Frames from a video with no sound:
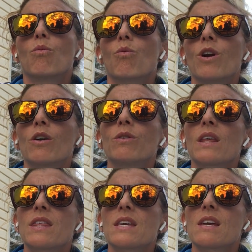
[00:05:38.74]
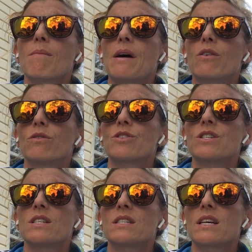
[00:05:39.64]
we're not only thinking about
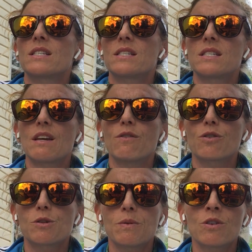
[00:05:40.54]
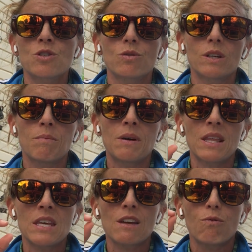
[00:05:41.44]
Jesus as a savior spiritually, but I
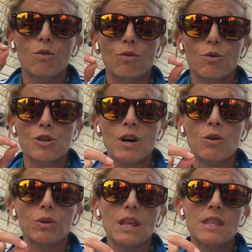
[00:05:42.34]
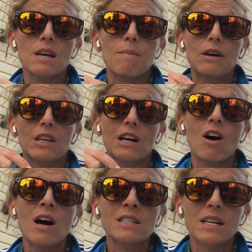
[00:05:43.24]
think if we're trying to really think about the
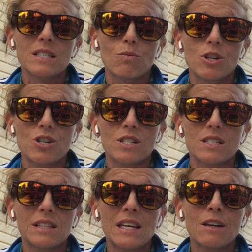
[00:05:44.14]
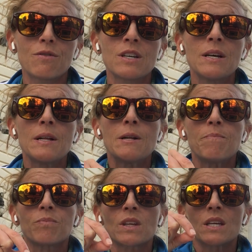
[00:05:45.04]
context in which Jesus lived,
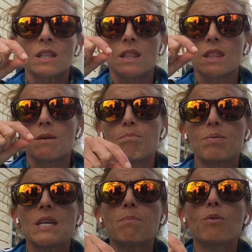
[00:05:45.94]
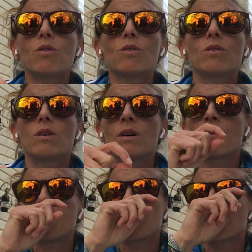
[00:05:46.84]
the people
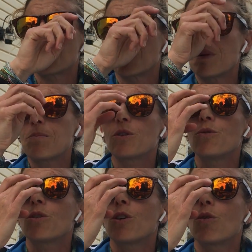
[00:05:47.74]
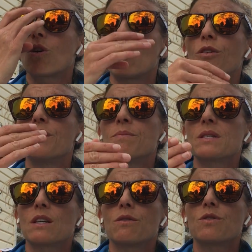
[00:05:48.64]
of Israel, the people who called
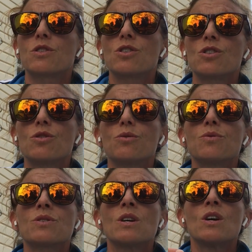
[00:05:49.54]
themselves Jews,